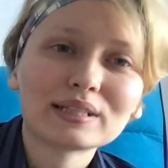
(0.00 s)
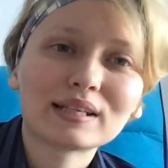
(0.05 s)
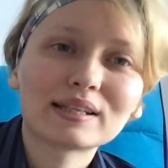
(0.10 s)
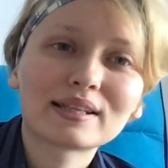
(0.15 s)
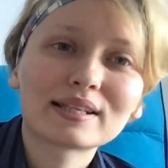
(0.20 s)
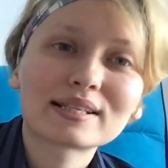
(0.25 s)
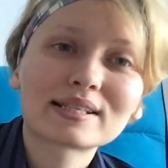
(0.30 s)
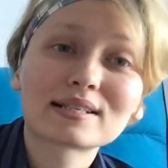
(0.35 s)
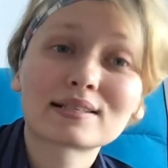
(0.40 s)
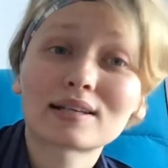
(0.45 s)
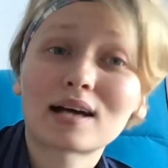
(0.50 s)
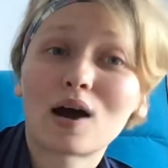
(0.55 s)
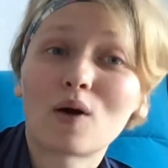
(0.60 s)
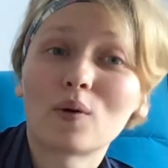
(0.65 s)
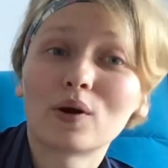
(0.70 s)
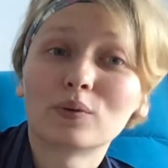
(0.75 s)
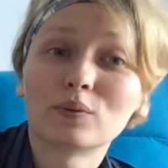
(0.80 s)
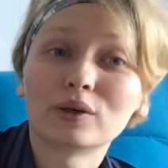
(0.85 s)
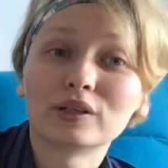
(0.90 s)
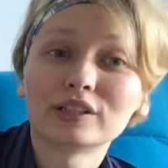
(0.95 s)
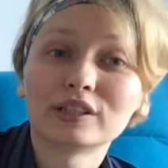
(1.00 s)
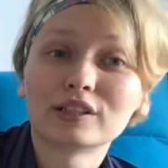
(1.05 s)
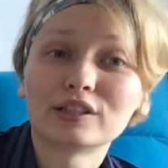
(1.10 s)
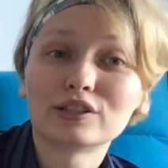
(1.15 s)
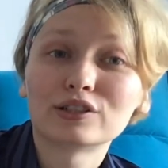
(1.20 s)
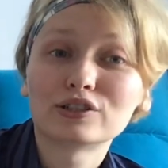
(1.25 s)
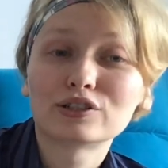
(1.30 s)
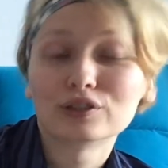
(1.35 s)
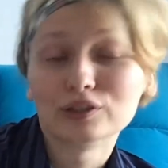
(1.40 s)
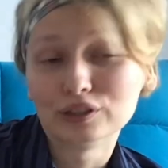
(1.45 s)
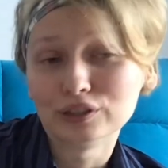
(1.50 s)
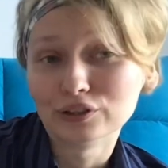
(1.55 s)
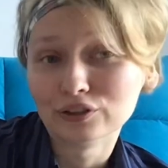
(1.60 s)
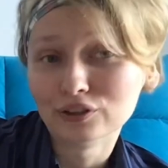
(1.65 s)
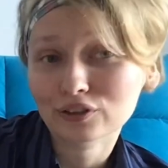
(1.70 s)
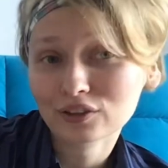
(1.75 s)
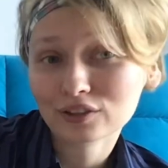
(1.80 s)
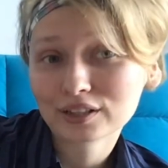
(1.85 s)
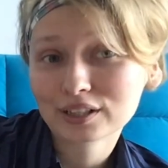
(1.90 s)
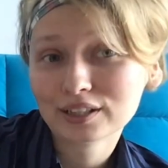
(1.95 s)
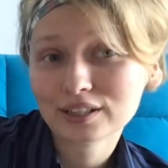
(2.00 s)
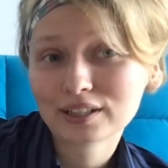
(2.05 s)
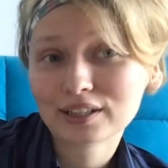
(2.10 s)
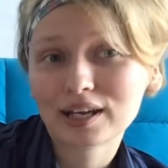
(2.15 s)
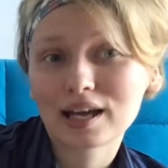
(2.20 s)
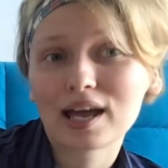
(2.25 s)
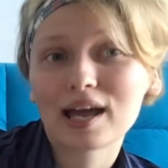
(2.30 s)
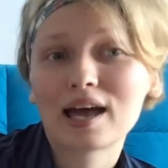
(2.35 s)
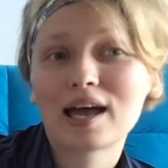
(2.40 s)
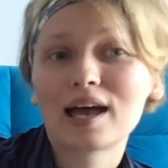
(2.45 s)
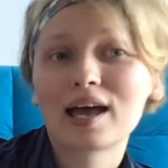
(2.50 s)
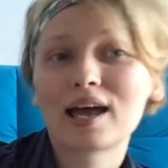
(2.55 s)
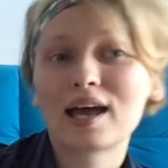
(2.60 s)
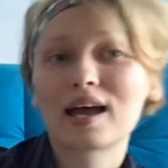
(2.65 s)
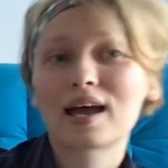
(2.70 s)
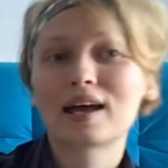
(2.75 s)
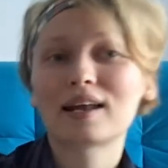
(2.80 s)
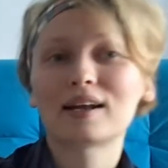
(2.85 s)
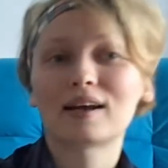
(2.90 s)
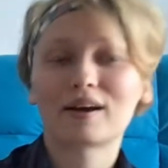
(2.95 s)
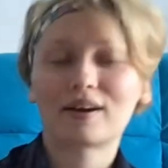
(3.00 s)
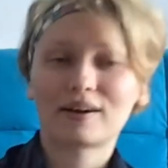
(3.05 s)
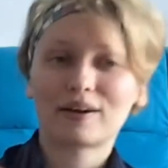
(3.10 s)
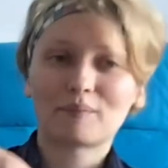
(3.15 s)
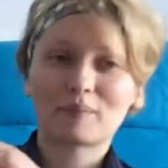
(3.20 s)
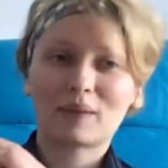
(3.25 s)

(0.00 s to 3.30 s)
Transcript: this is how I wanted it to look and I'm